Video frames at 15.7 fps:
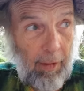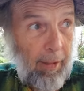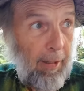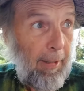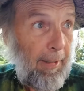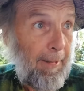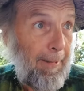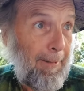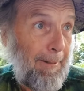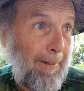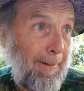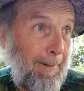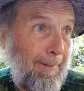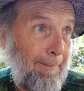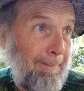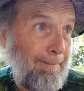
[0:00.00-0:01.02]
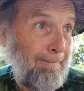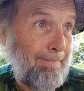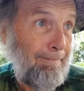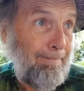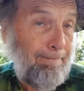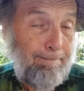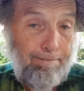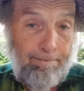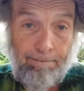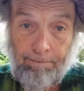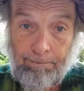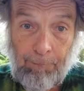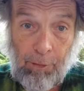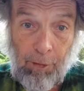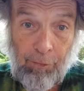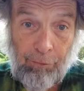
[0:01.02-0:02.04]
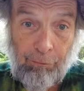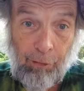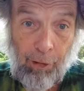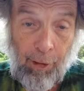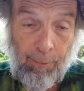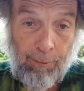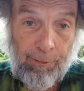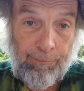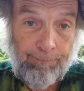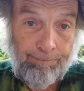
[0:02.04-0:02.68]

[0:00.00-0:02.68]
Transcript: and uh, cause trouble